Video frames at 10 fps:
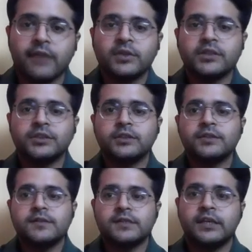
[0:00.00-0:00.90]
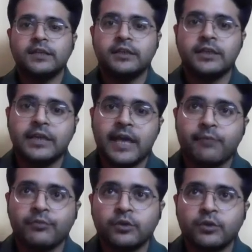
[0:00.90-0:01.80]
dimensions in
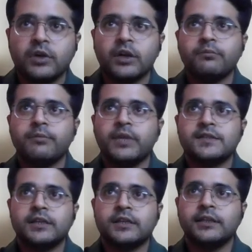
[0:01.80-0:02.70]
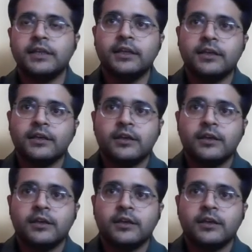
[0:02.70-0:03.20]
Tableau are basically